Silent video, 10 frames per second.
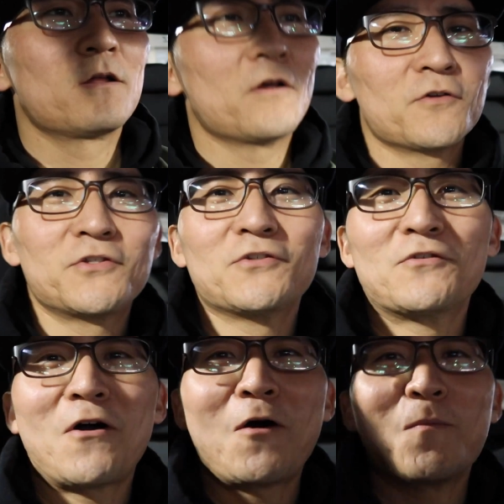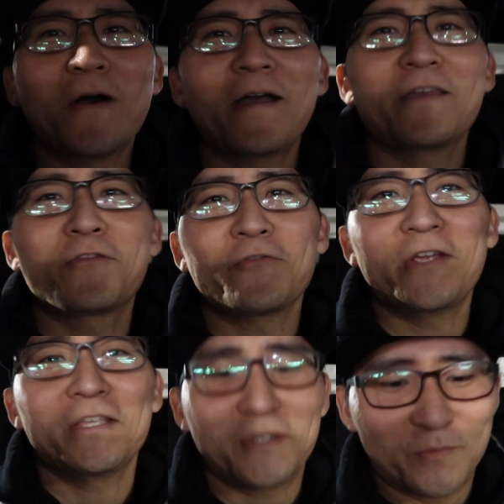Hello to all my
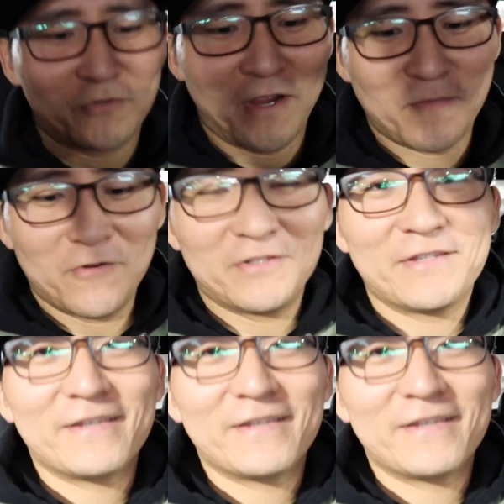3 subscribers.